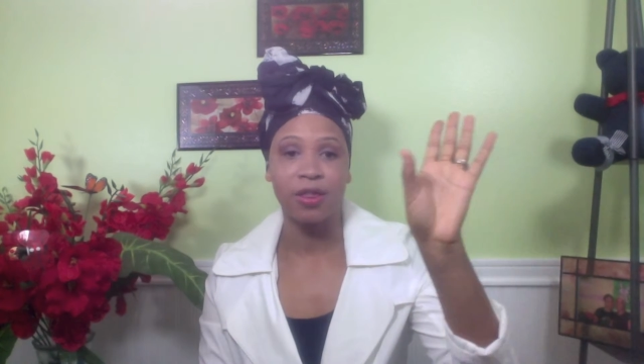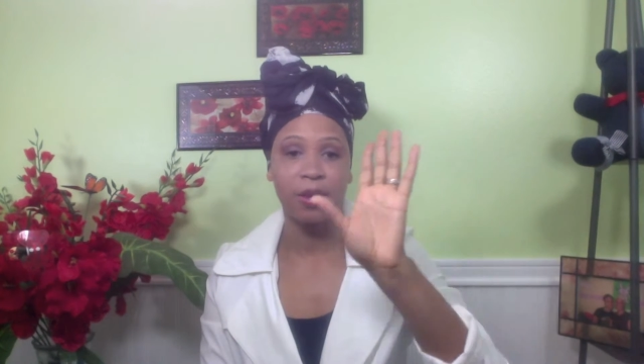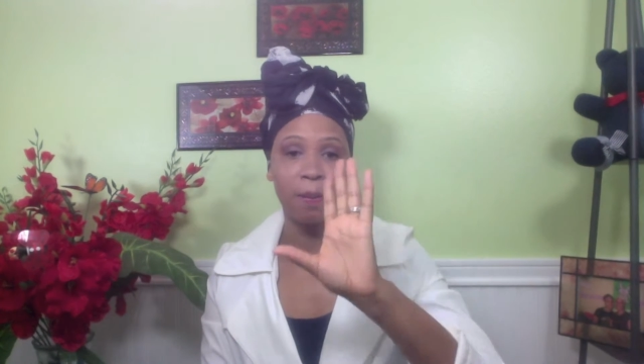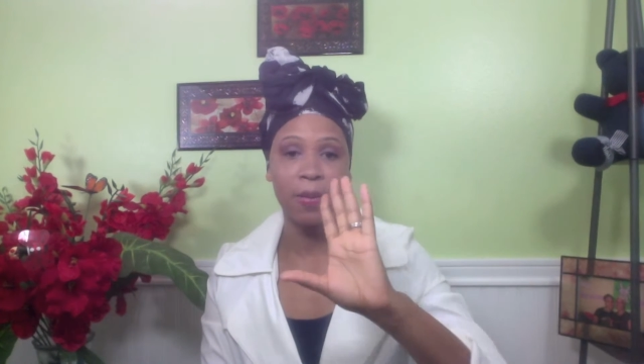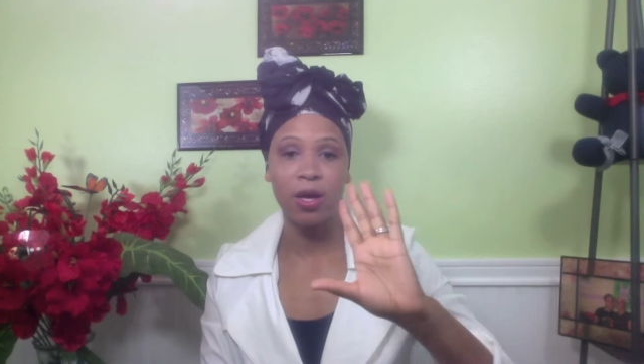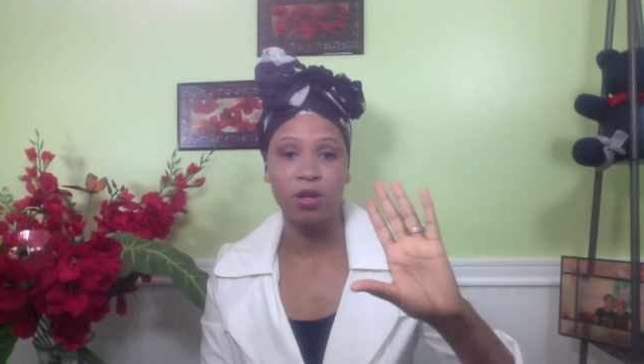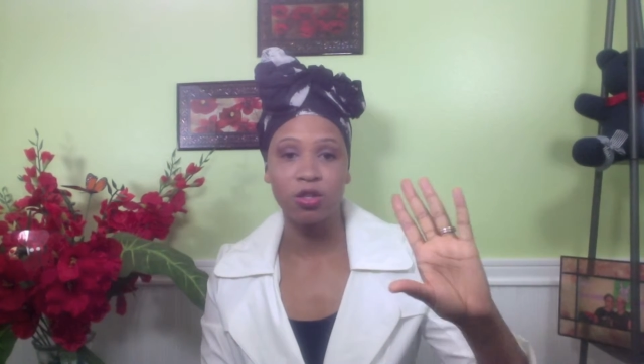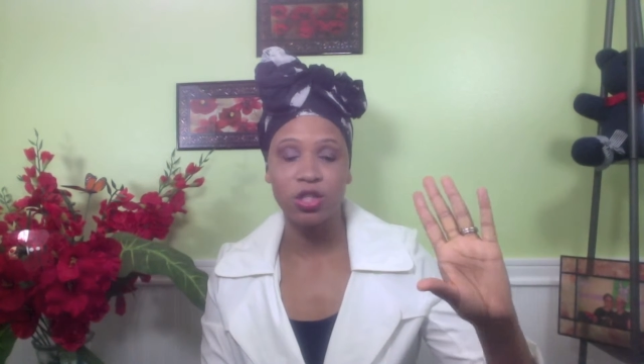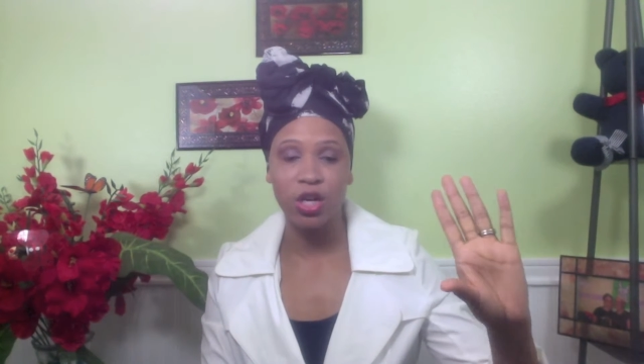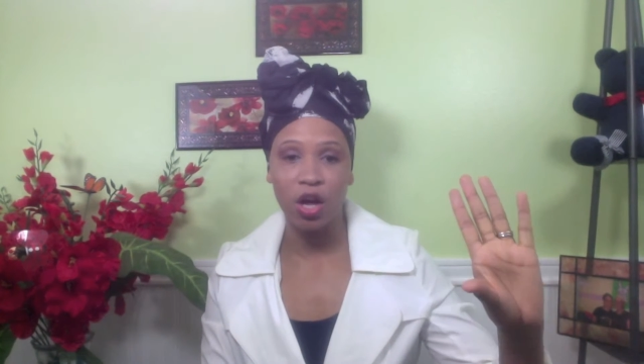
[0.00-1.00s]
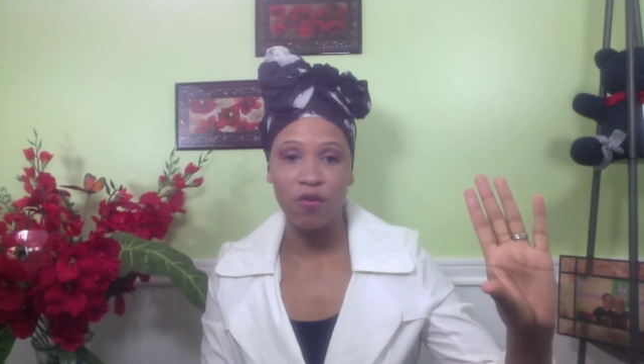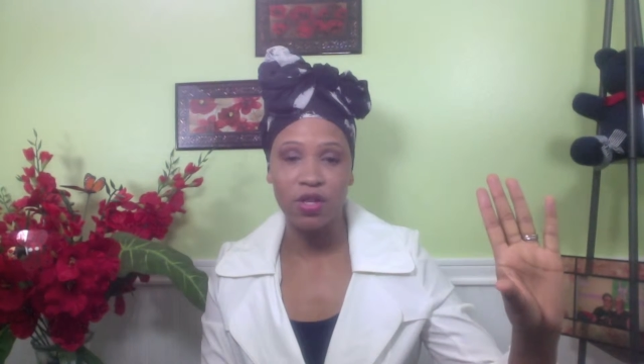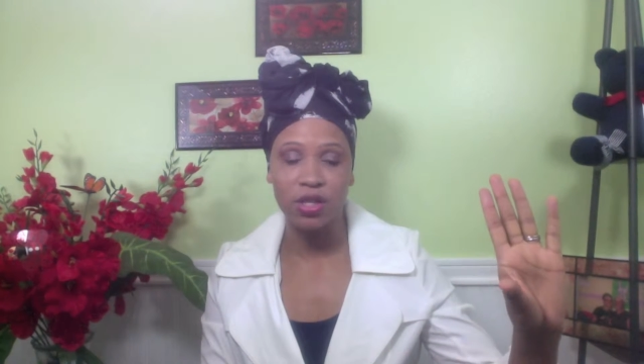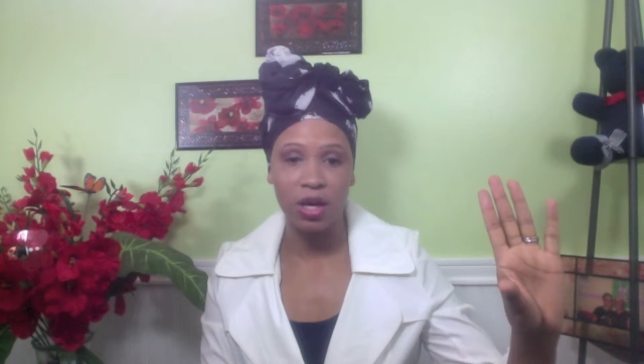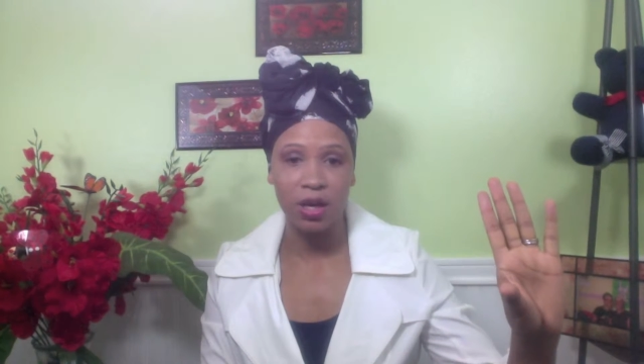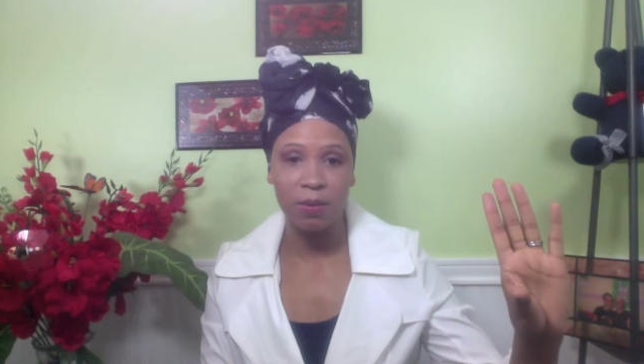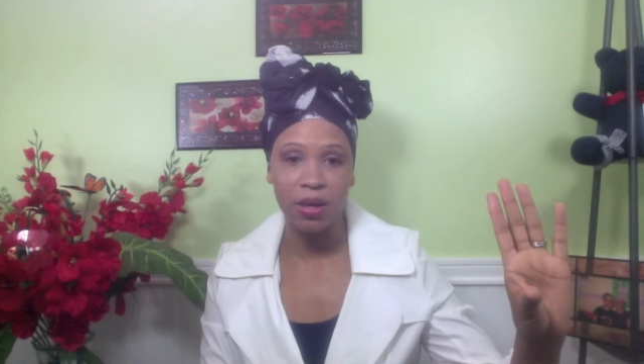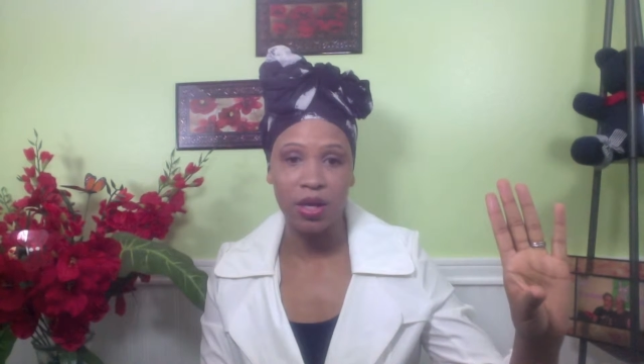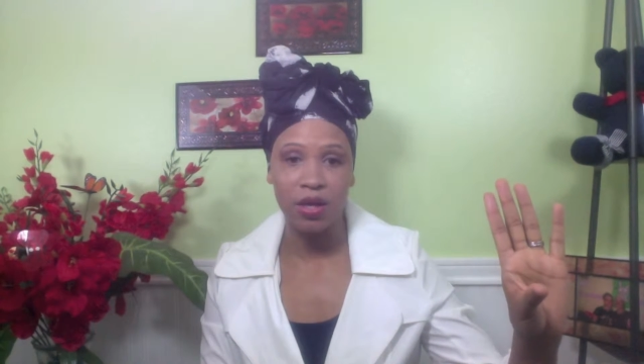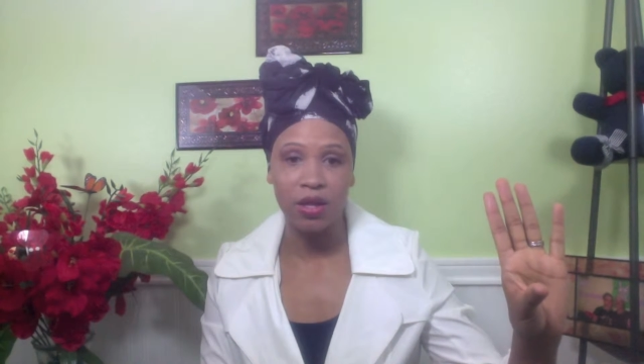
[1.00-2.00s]
the middle shelf is going to
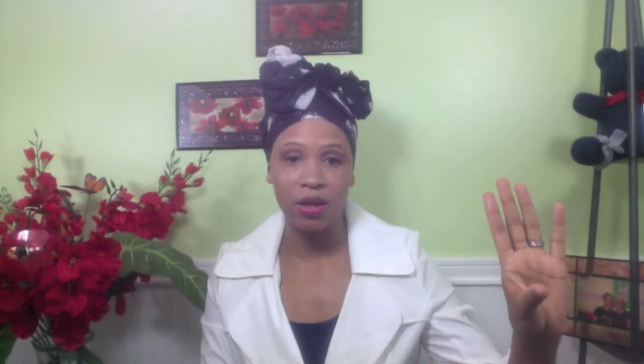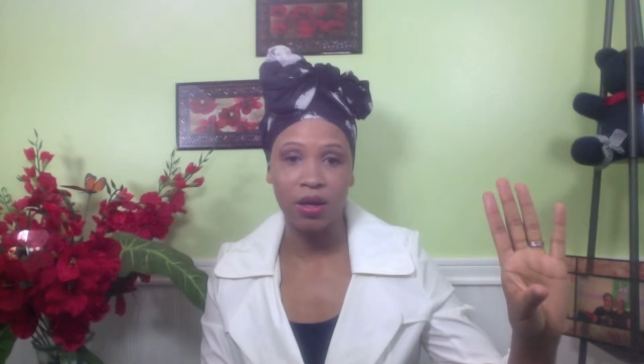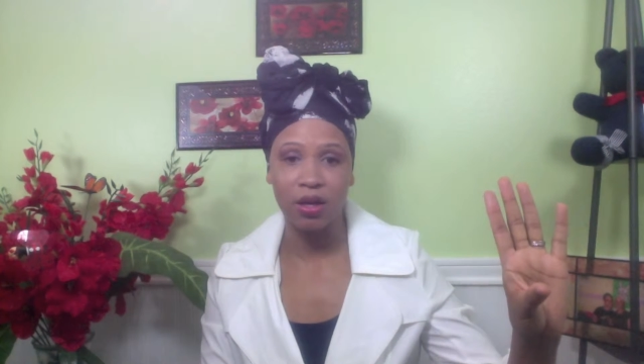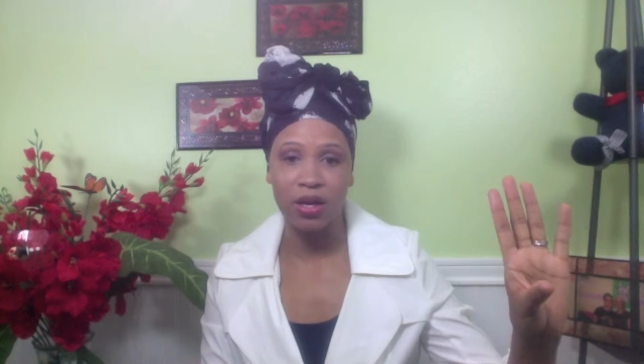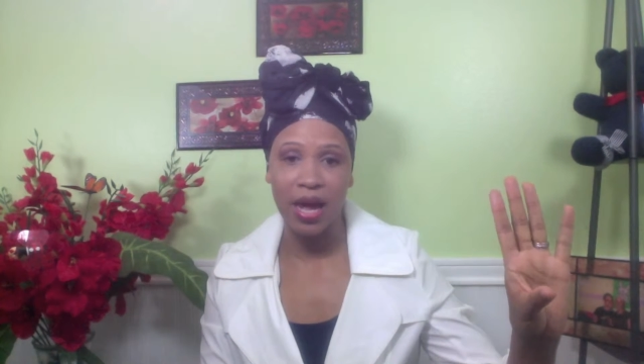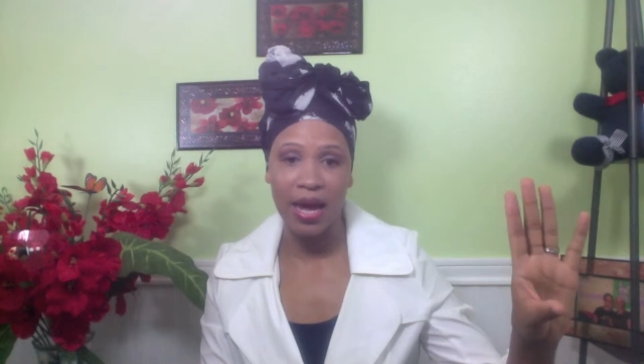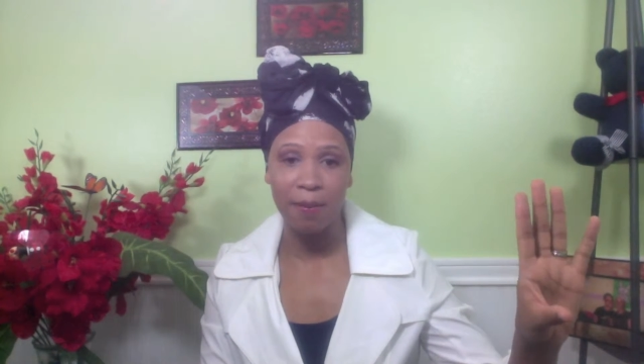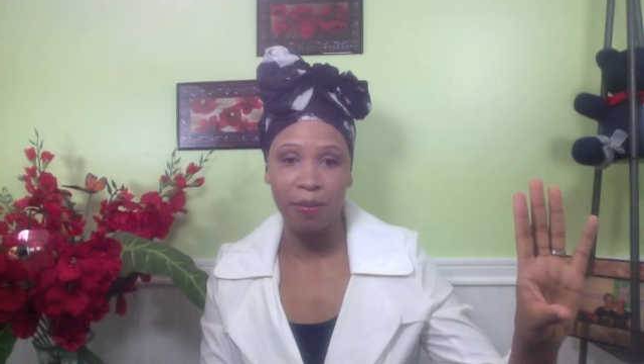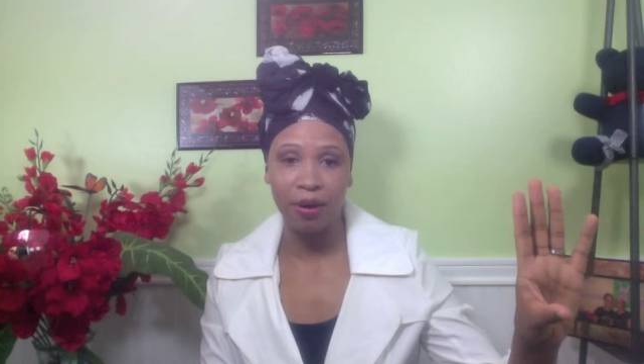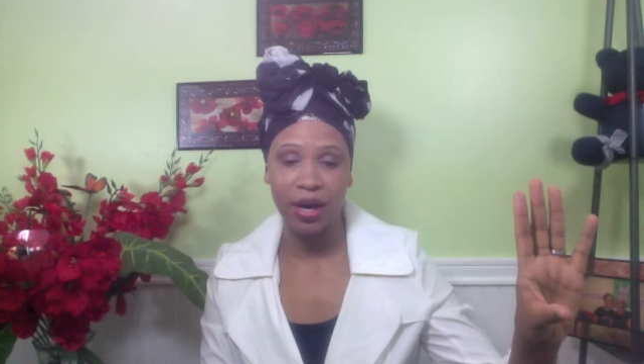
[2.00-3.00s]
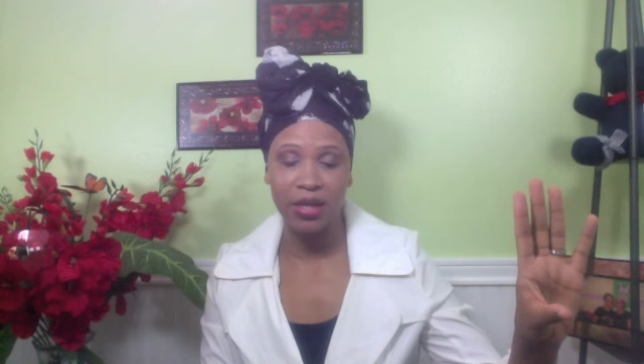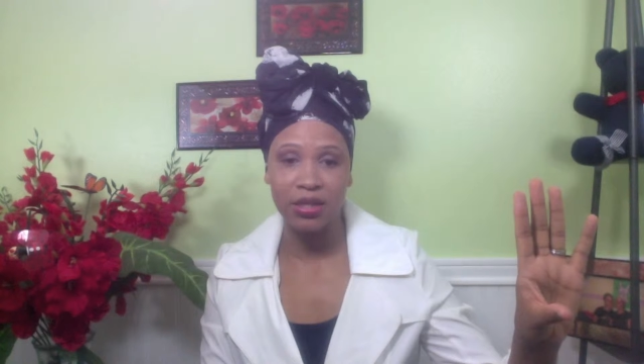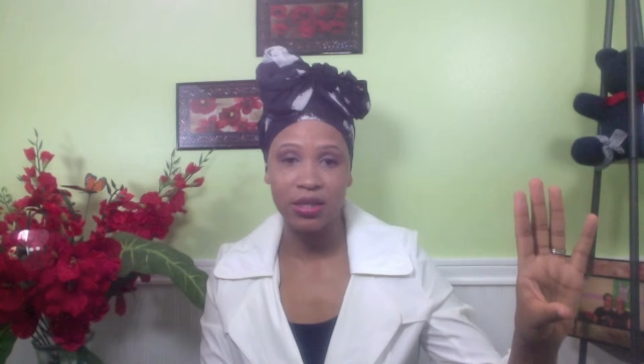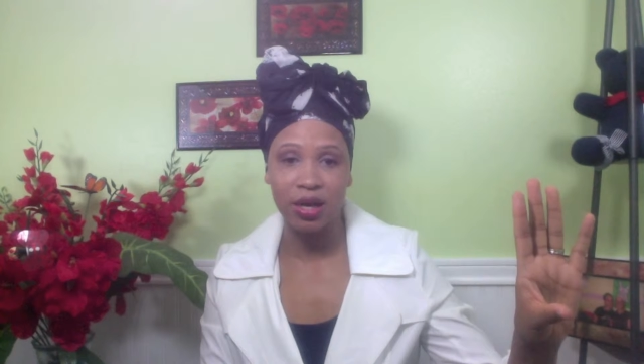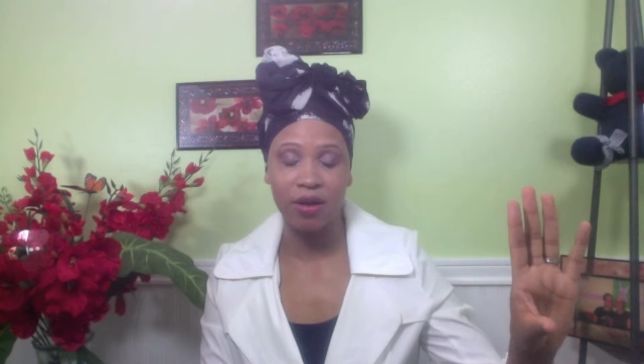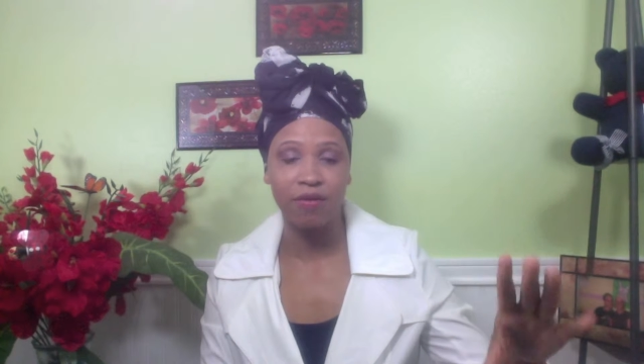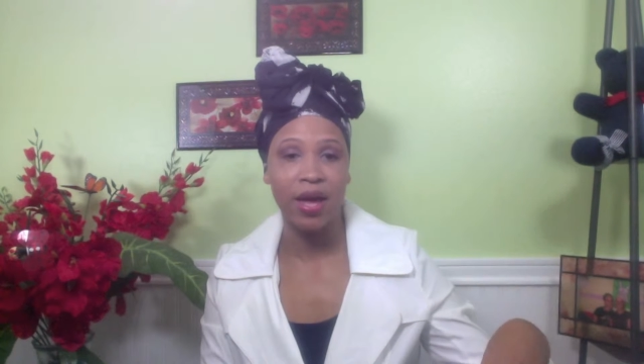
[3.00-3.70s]
be the name brand stuff,